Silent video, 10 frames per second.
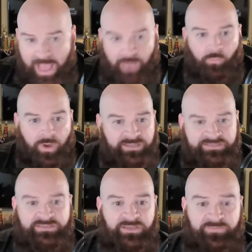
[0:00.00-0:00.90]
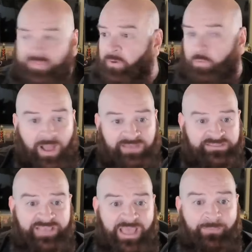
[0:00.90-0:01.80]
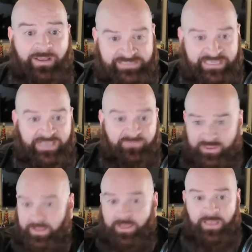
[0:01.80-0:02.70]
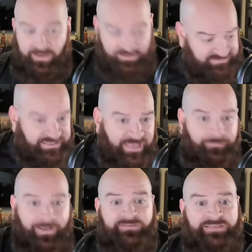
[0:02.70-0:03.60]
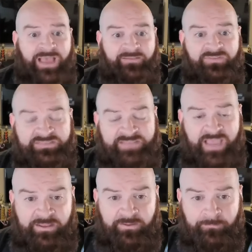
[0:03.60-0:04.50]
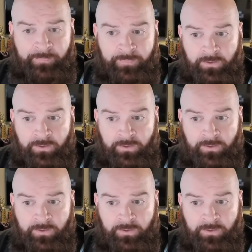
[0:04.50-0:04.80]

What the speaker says: And what is the difference? And they'll watch the game on TV in a setup outside of the stadium.